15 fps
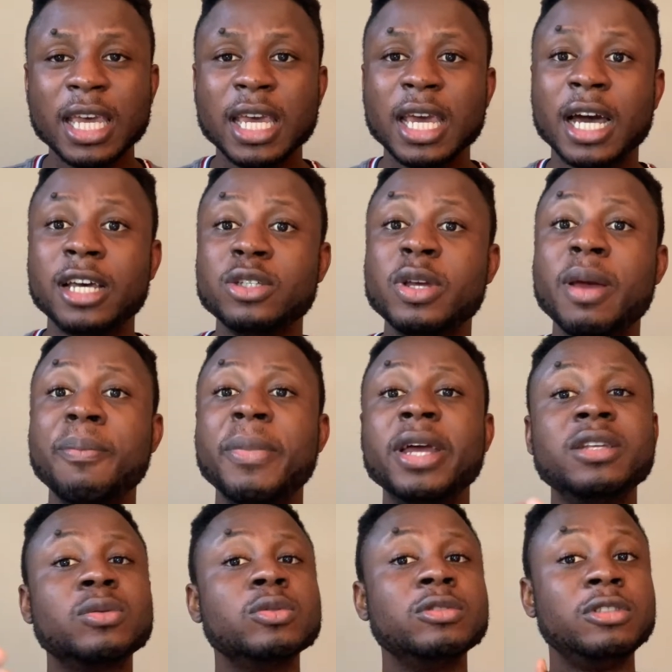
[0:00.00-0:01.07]
and you're a
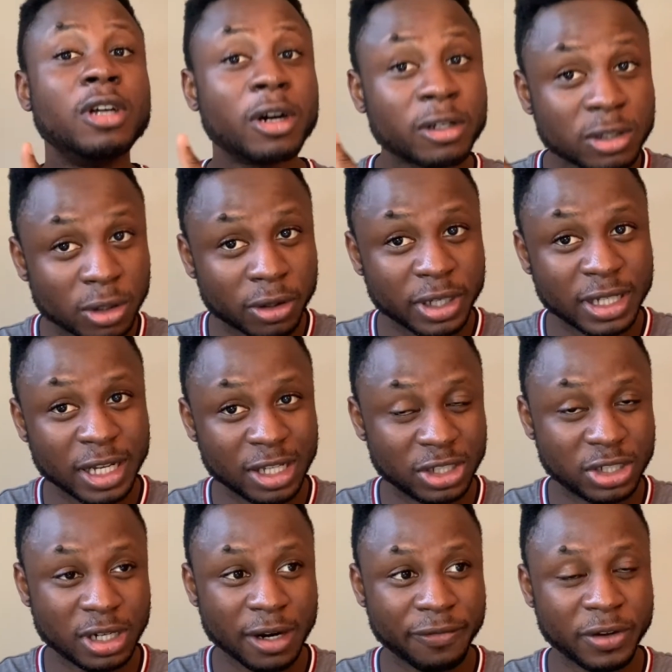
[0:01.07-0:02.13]
medical doctor in
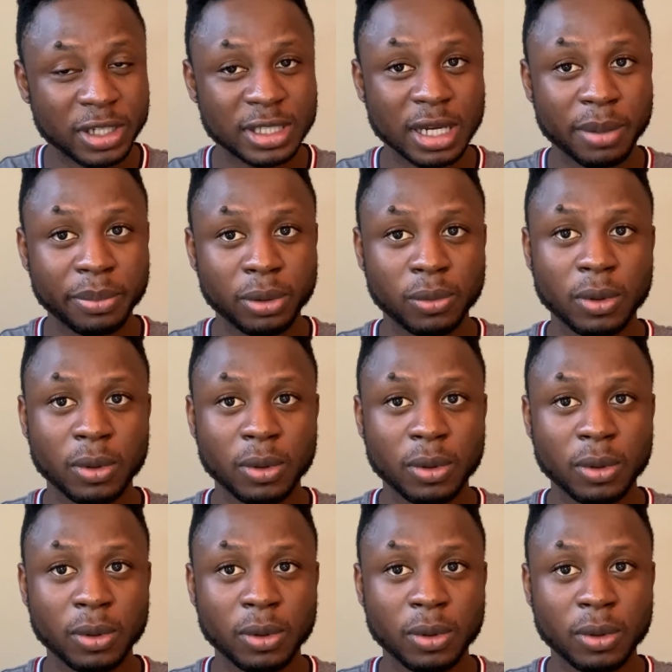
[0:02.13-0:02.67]
Nigeria, for example,